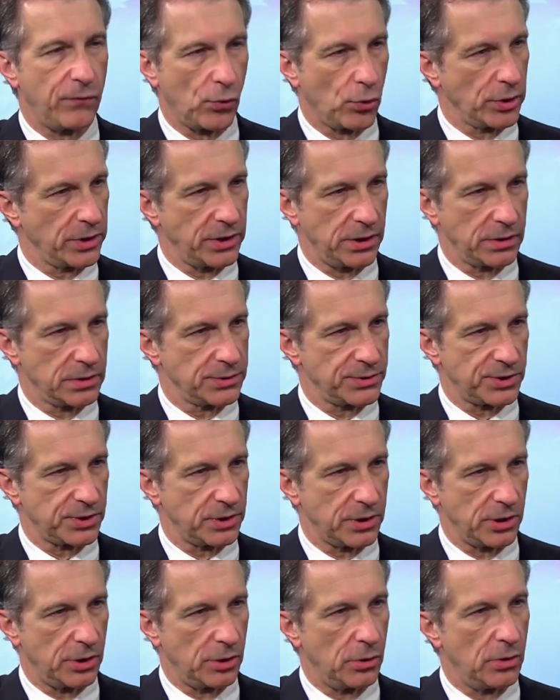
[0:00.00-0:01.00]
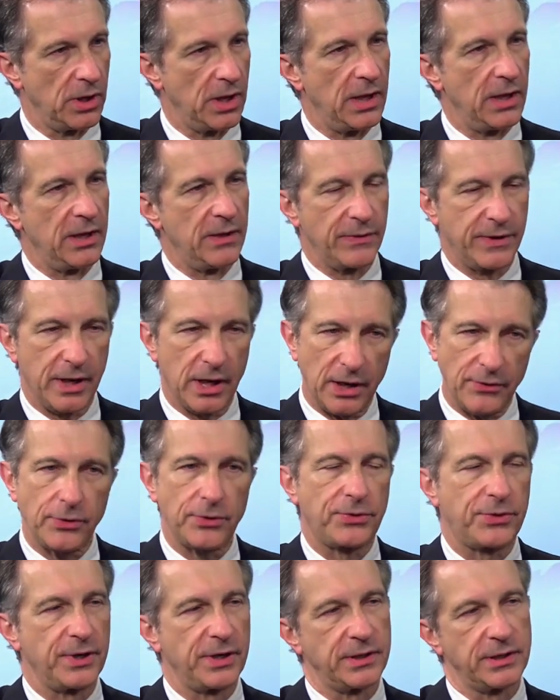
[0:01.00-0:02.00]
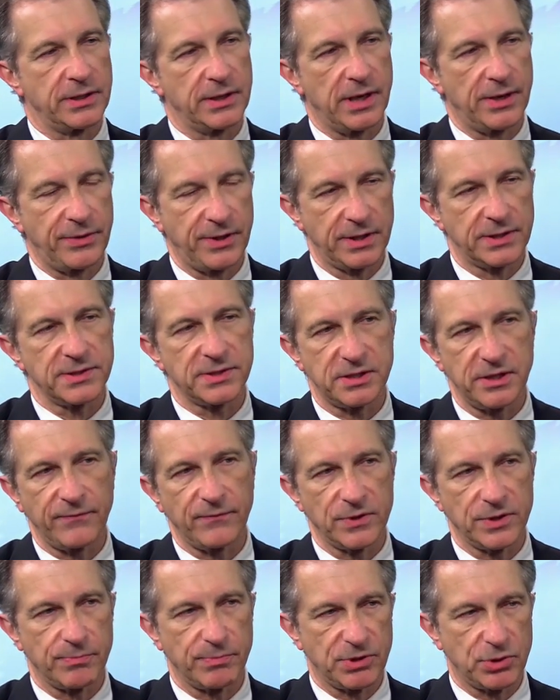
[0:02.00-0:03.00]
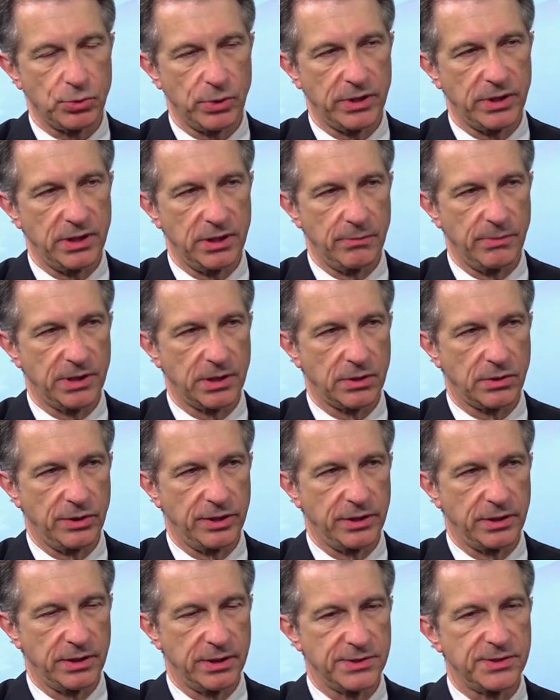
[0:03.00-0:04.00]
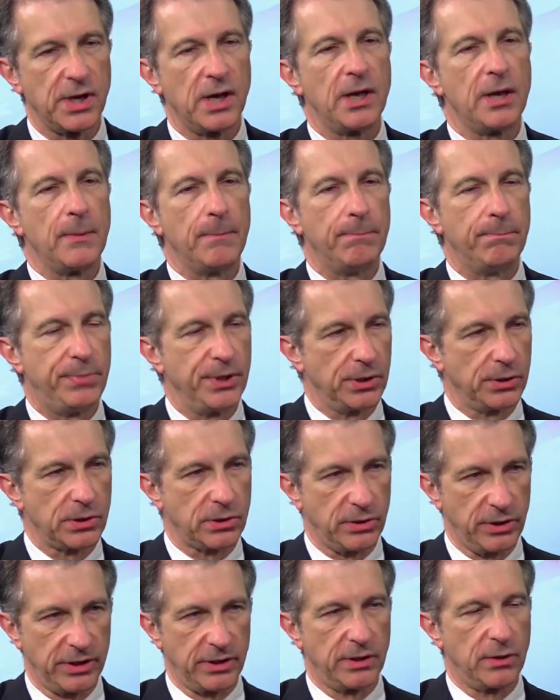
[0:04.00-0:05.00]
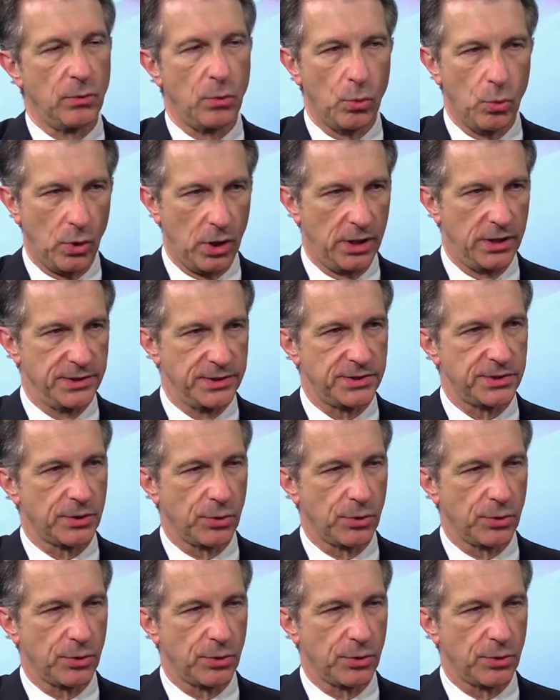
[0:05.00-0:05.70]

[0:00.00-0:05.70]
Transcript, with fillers: four years ago. Yeah. The other thing that I think is different between him and Clinton is Bill Clinton was